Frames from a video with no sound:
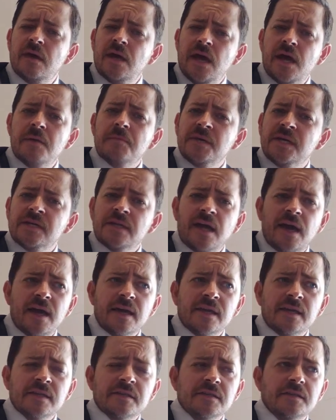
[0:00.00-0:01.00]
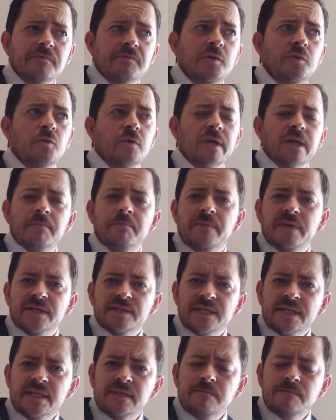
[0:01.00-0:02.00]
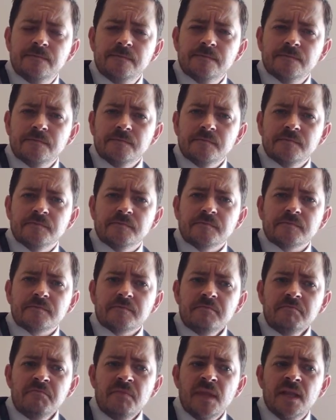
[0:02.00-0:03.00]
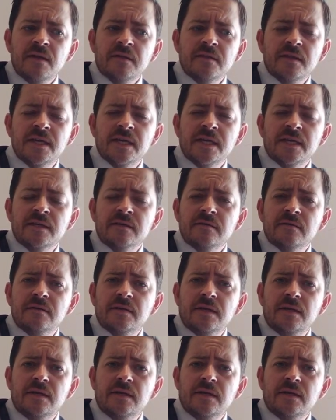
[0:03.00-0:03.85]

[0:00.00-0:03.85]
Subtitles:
I mean, I guess if you want a building, then